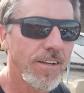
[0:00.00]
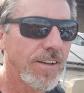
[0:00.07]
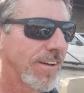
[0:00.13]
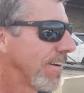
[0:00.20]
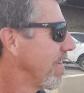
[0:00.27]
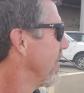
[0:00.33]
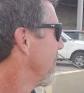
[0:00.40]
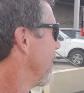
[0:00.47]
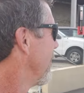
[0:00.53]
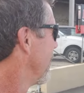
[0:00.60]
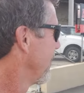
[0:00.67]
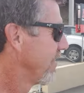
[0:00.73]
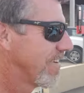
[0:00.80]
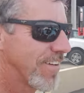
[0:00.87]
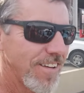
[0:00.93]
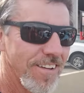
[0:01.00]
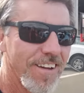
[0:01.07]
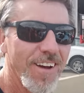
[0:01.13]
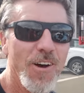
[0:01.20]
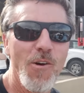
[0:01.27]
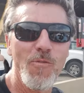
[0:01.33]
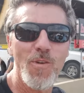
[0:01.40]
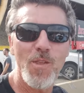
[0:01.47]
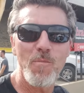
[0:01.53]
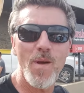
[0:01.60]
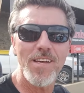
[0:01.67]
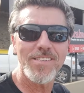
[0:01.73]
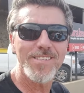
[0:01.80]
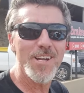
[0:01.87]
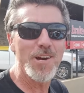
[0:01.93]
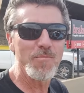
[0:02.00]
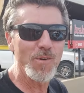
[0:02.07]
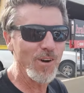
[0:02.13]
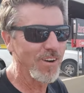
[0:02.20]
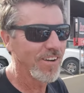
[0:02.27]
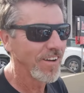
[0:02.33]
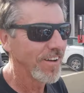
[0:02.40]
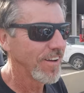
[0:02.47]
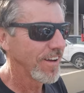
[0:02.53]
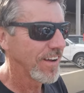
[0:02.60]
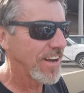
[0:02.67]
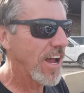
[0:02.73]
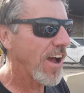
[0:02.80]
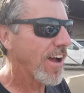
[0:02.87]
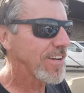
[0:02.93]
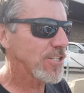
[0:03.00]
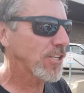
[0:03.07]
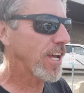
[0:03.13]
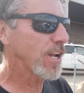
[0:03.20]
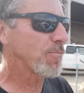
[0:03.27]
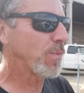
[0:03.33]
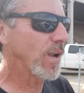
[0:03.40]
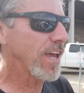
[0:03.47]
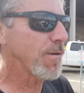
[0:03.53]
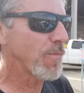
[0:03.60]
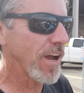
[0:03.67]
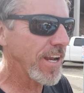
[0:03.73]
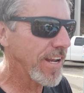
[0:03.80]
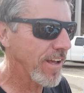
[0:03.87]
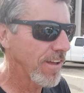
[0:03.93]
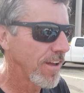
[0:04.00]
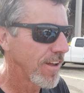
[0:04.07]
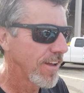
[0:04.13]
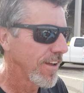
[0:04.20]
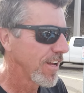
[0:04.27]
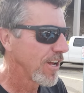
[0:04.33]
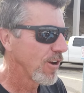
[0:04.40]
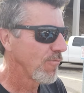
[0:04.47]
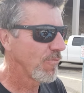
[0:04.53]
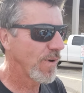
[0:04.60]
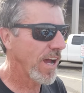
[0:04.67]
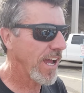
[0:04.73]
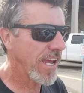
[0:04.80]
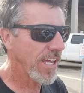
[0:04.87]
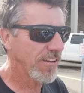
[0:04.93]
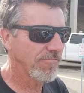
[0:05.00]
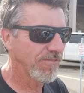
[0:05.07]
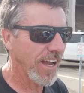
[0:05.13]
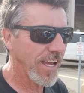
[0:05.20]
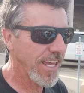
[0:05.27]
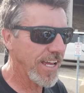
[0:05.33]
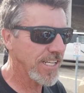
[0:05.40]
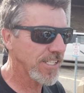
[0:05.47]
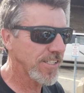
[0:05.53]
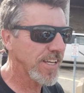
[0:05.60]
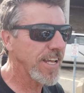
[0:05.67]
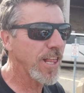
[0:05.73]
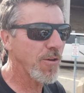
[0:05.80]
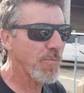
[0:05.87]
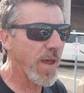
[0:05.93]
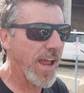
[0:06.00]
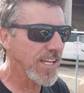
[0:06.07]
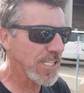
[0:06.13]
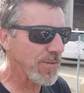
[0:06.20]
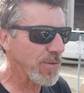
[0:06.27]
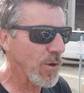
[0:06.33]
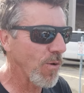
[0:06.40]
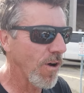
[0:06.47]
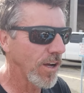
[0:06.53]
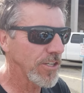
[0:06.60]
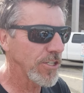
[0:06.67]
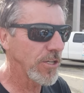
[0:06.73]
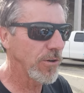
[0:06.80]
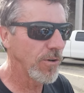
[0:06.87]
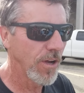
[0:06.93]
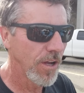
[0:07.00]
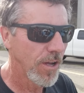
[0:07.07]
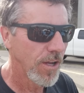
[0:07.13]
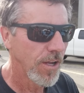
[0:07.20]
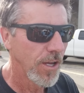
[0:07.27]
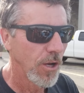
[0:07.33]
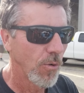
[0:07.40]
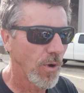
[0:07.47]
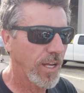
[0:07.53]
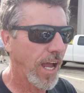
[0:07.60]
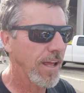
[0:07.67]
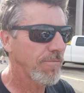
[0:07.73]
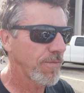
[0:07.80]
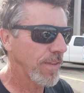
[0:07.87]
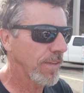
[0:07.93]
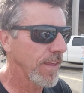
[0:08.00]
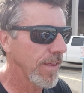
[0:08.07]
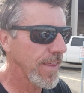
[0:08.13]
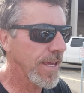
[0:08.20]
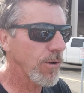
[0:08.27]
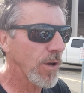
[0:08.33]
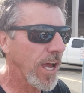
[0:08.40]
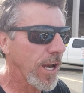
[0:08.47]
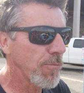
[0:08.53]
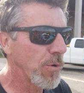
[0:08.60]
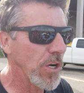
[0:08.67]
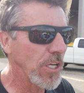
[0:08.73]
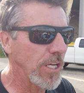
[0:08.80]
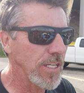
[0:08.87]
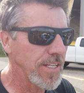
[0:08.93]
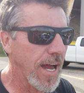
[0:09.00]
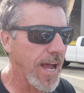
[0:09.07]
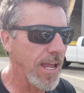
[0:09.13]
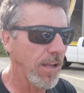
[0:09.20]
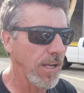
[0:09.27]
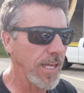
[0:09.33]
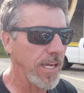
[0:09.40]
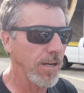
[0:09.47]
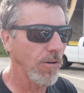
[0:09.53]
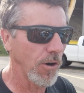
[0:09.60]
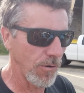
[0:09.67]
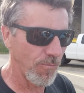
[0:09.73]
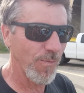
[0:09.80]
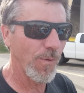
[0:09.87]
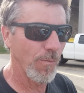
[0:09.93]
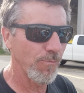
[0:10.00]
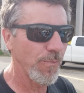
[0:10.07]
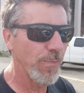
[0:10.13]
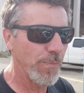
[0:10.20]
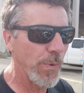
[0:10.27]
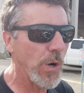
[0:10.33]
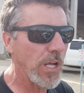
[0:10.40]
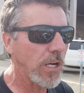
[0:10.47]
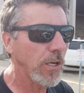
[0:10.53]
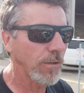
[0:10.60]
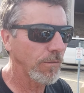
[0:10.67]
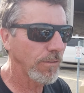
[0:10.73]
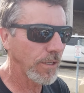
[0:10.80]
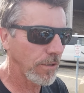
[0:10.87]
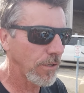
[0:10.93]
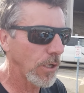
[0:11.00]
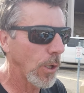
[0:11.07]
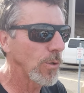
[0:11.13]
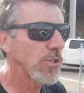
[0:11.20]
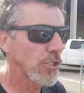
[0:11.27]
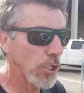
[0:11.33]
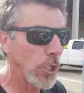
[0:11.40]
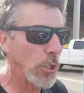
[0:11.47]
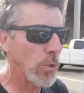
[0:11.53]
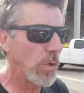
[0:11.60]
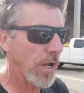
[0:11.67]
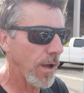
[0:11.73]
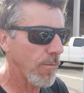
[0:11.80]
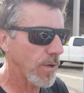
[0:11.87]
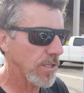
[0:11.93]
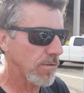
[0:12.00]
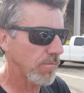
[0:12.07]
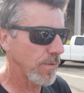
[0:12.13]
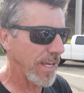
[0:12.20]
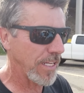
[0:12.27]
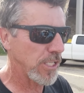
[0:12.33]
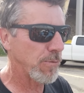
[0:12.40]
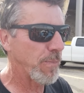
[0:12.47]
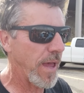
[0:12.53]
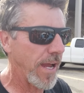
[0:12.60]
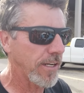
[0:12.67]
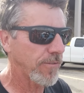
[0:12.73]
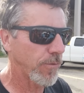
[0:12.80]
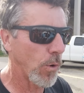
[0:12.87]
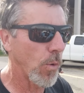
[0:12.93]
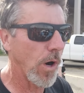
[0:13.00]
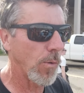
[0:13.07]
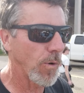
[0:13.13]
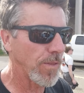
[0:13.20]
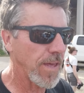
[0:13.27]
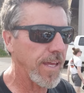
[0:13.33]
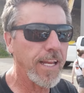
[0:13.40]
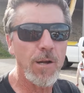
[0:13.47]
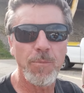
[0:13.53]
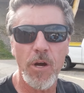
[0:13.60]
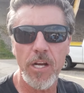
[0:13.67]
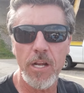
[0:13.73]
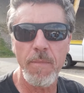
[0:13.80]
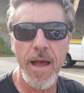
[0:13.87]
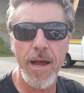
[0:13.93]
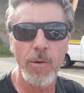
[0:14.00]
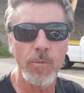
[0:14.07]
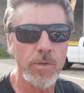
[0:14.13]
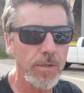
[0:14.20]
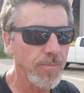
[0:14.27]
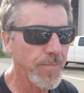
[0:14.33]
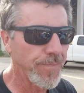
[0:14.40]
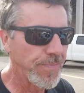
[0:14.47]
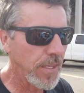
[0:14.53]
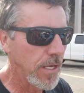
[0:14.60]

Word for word: hope the best number. Nah, just kind of play by, by I guess, see the pants if you want to. I, I think we got a pretty good dial in or pretty close tune, I would expect, where we're thinking up on the mountain.